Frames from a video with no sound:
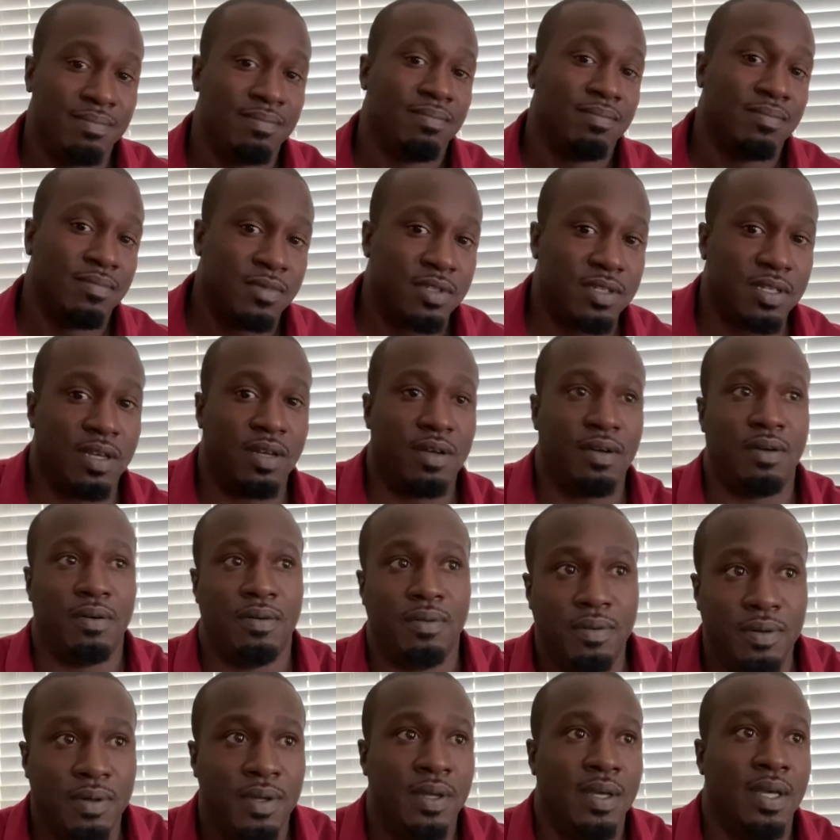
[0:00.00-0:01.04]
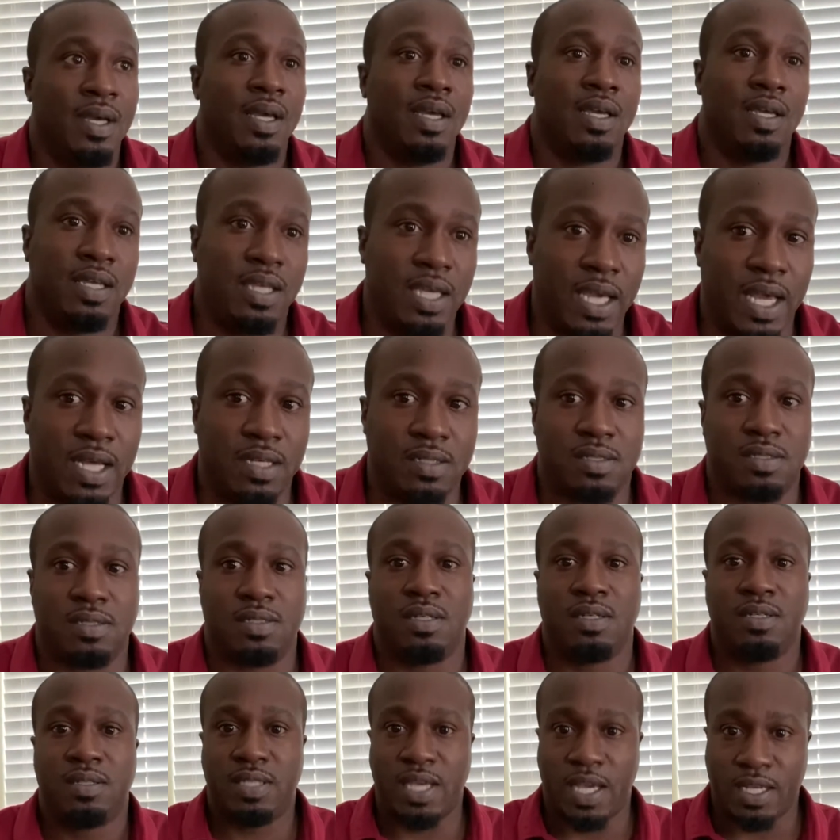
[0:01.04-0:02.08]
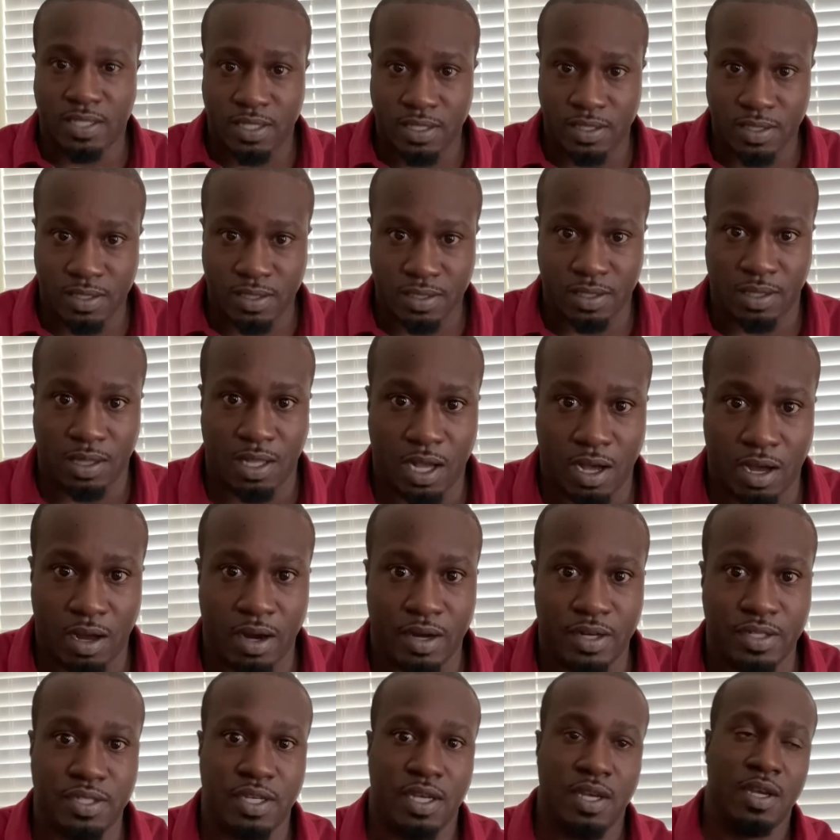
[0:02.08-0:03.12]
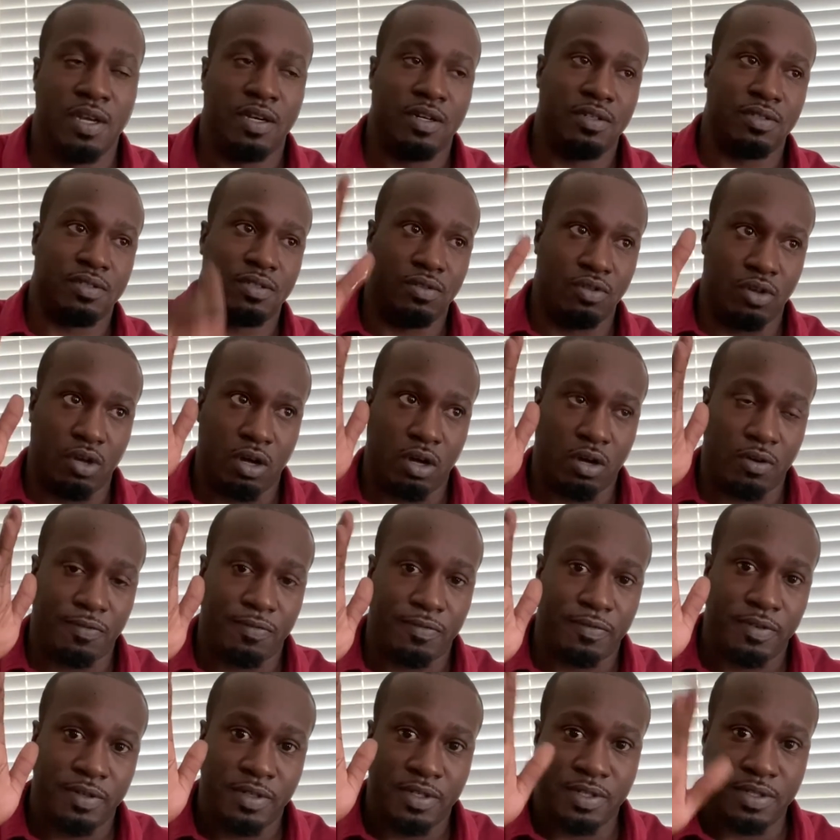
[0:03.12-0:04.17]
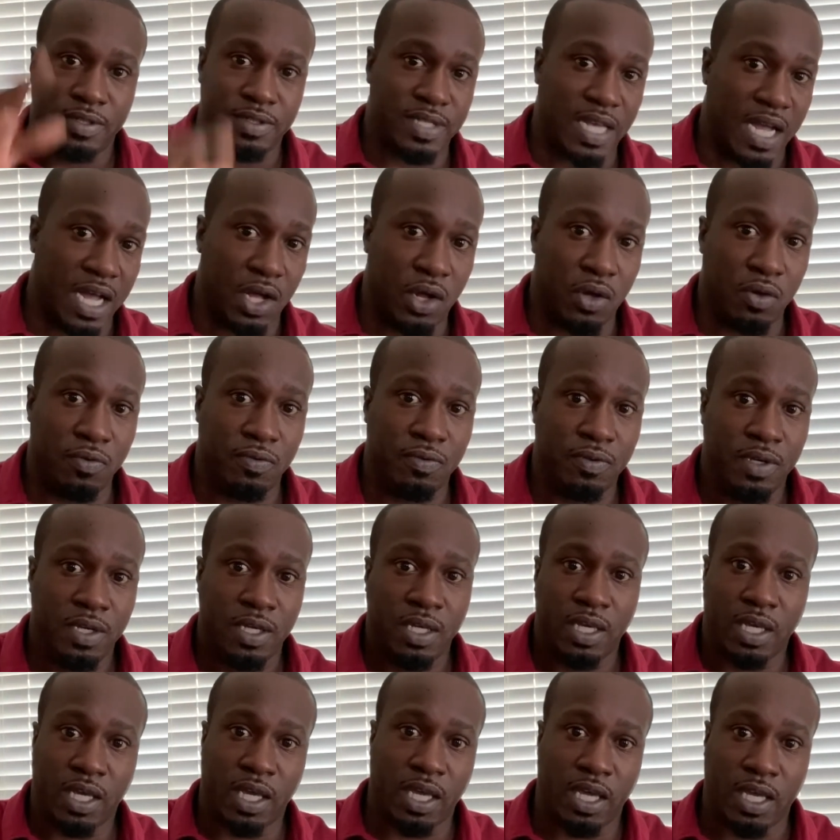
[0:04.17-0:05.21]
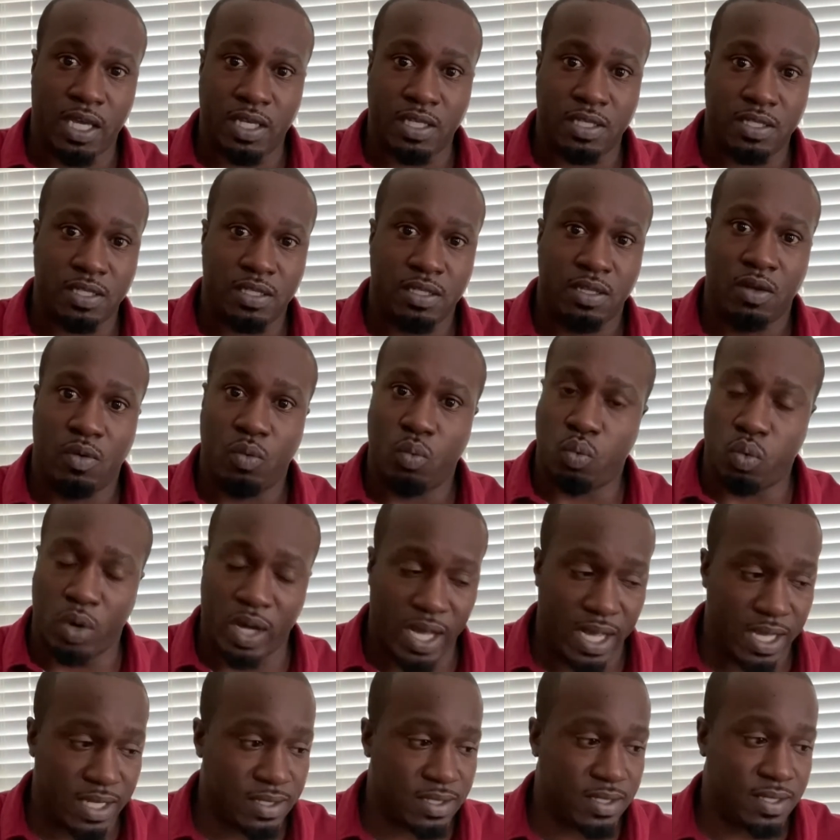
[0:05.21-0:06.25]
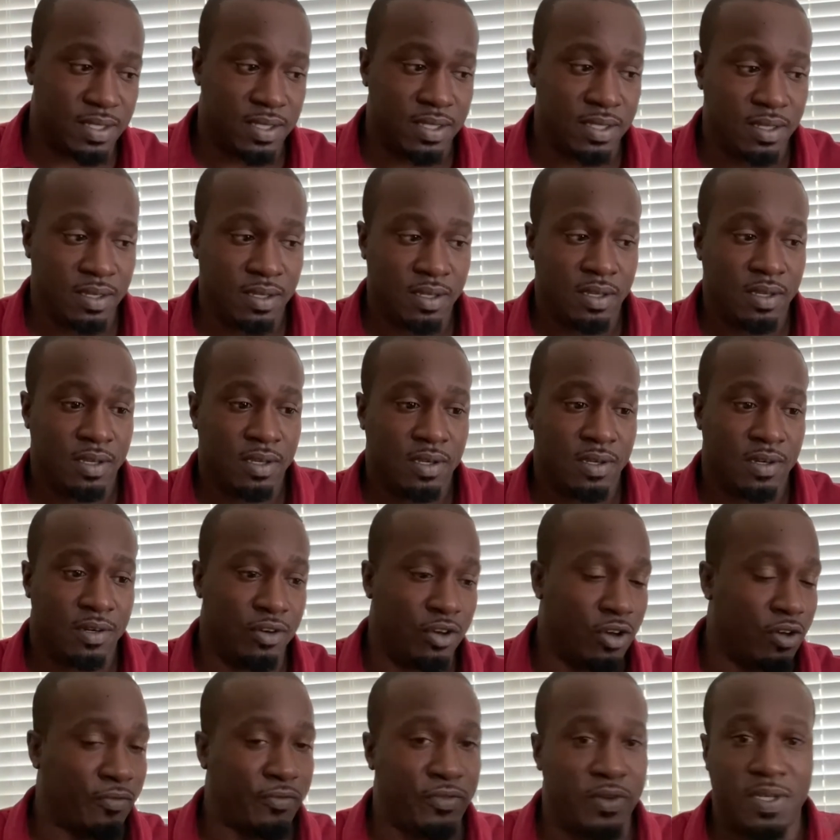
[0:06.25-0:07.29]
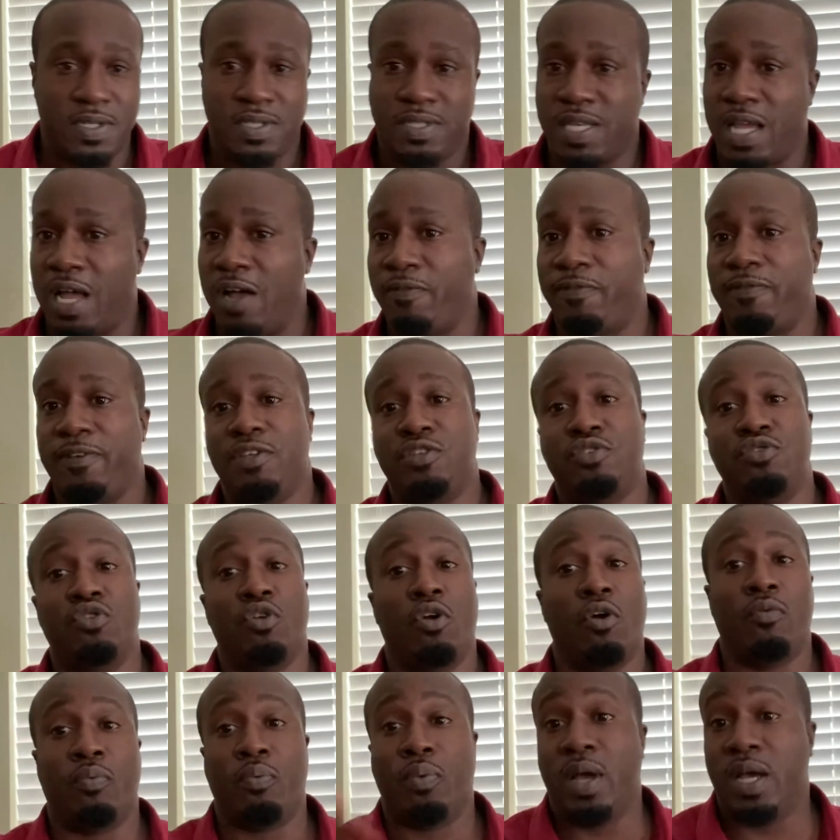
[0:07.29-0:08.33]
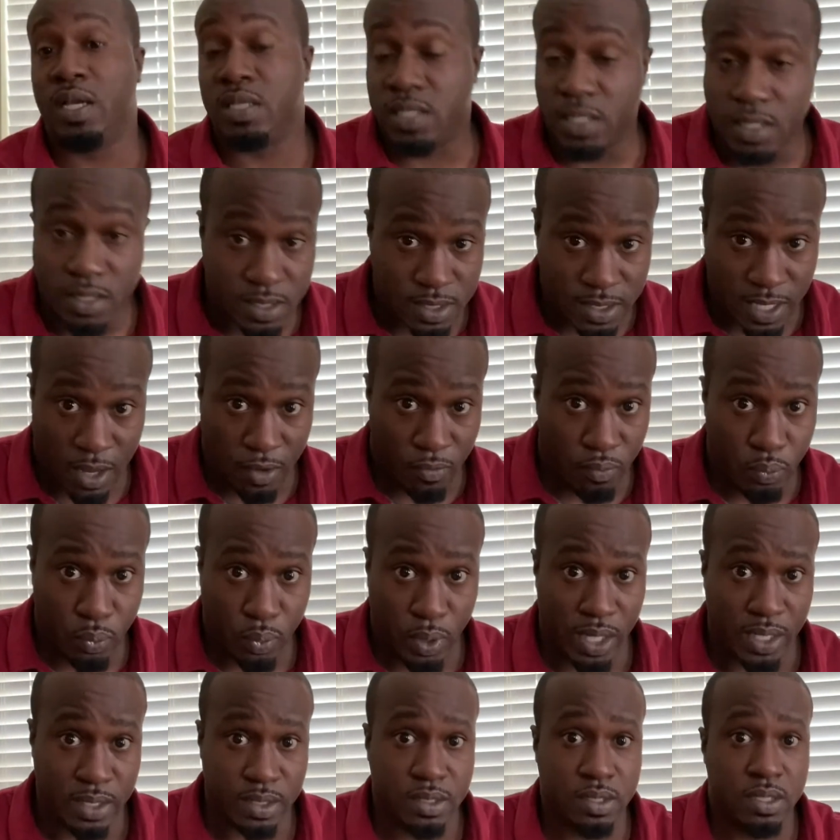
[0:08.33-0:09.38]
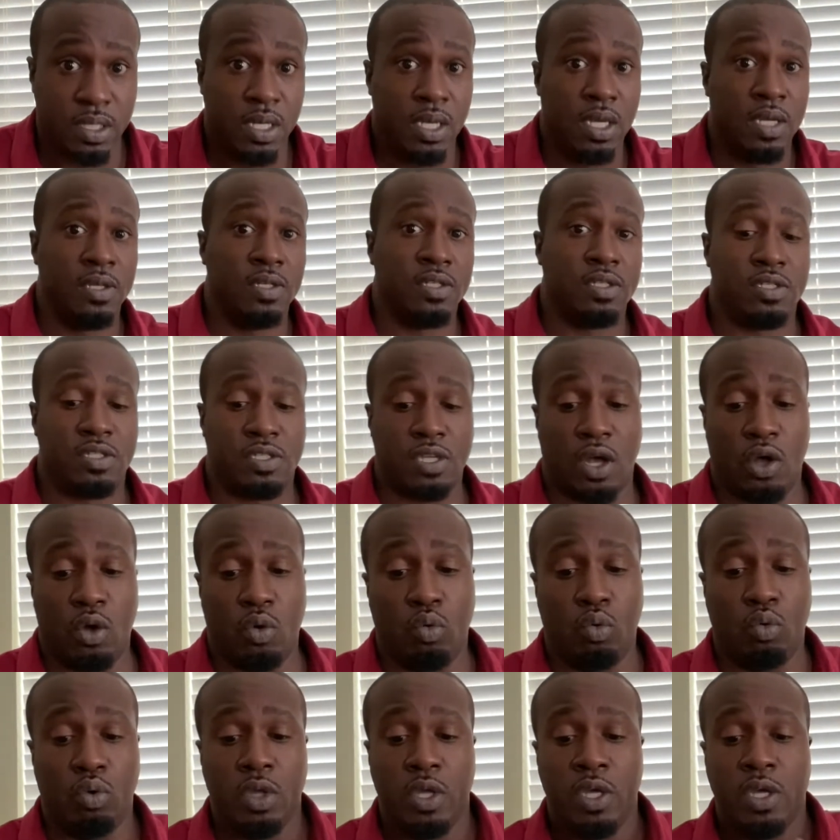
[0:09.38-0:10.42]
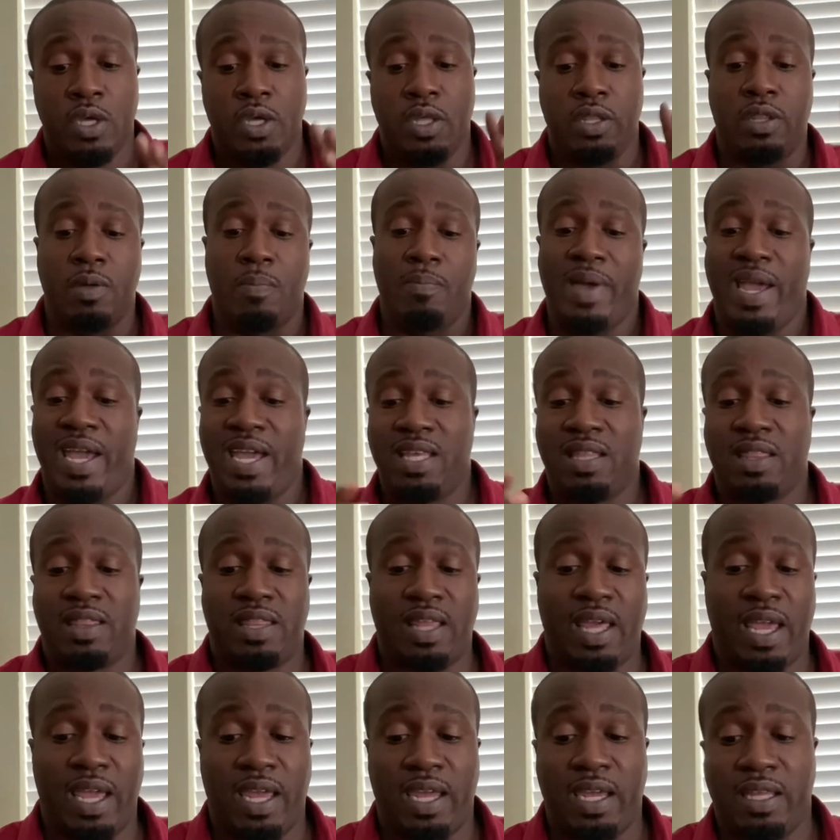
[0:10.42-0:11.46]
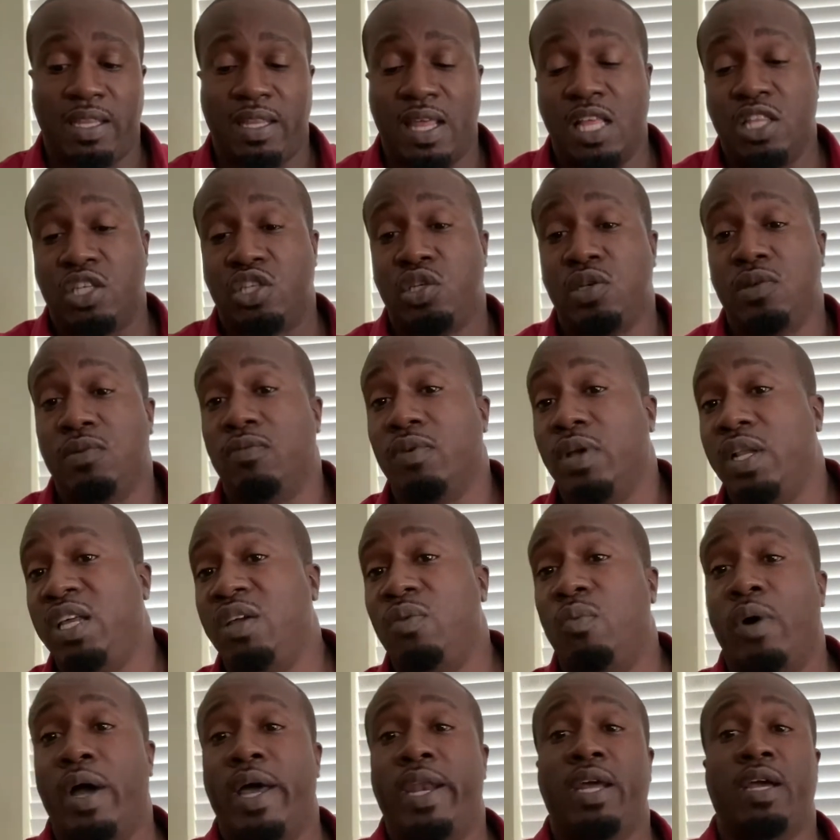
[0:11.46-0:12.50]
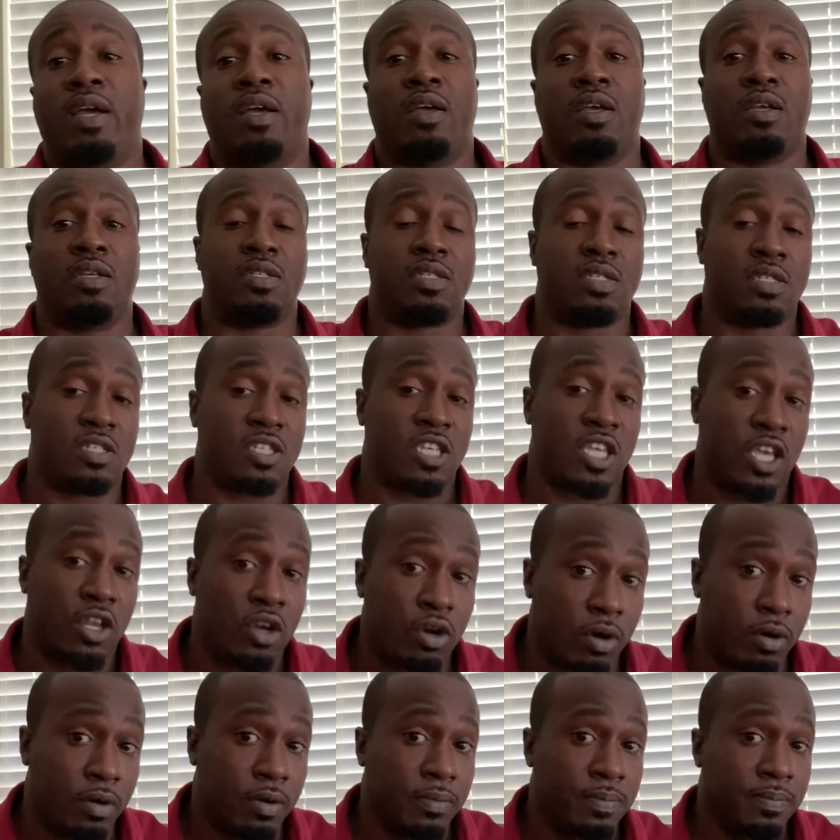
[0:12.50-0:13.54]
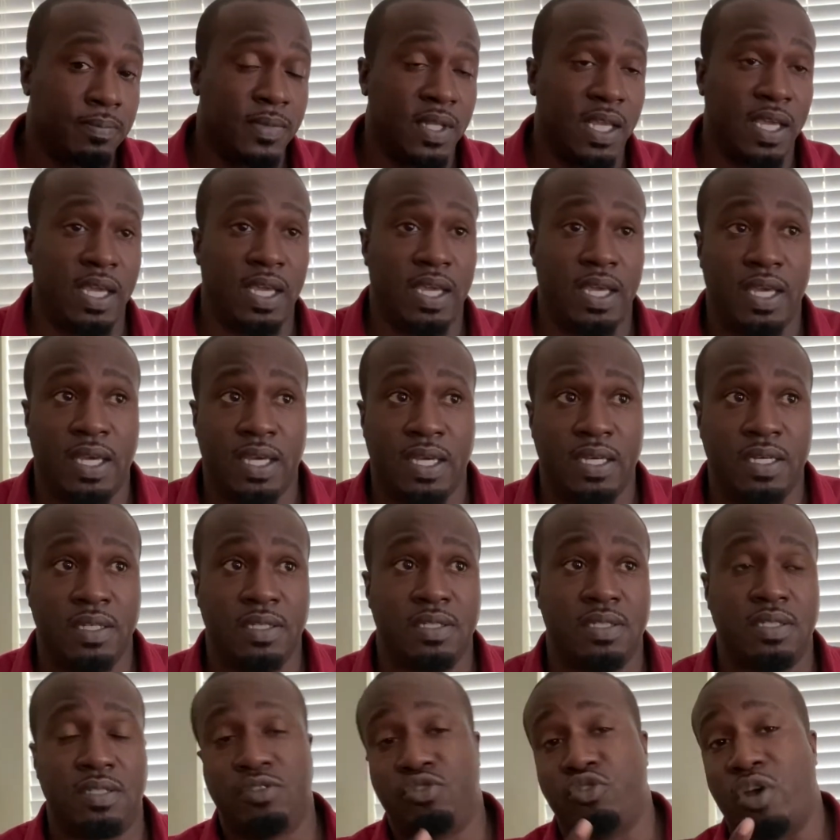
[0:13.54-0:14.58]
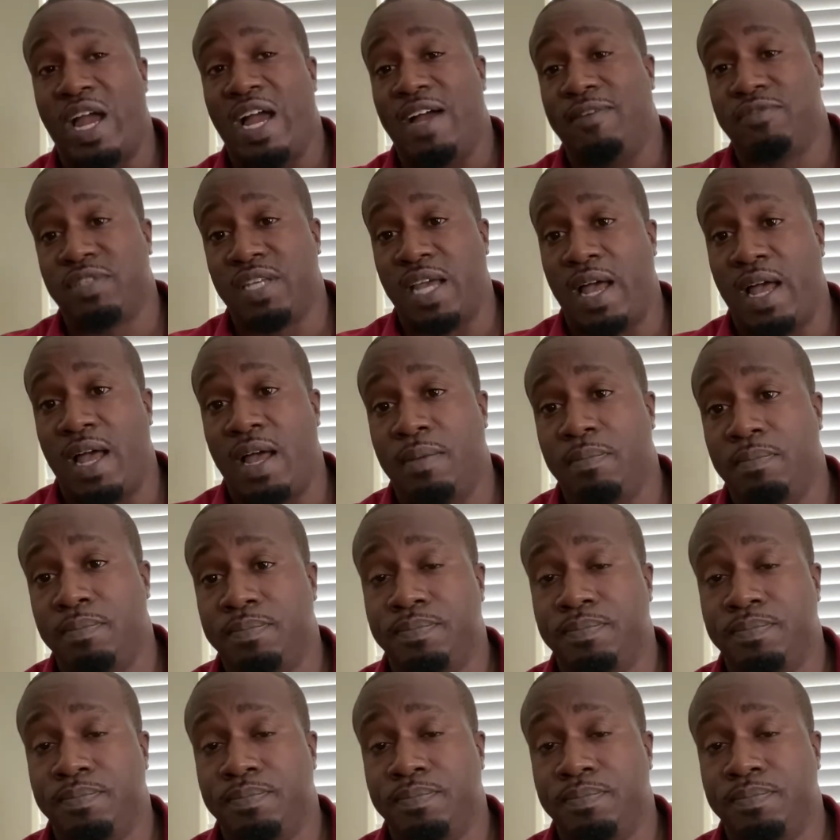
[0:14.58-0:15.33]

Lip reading: So, yes, Texas is large. There's north, south, east, west, northeast, southeast, northwest, and southwest. So the main thing that you really want to consider is drive time.